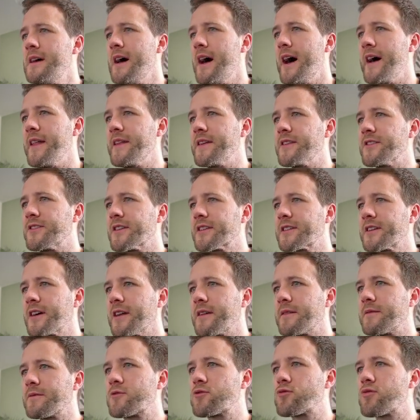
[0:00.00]
and then it's just
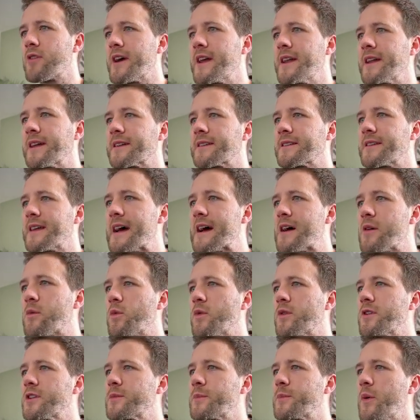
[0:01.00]
kind of trading downwards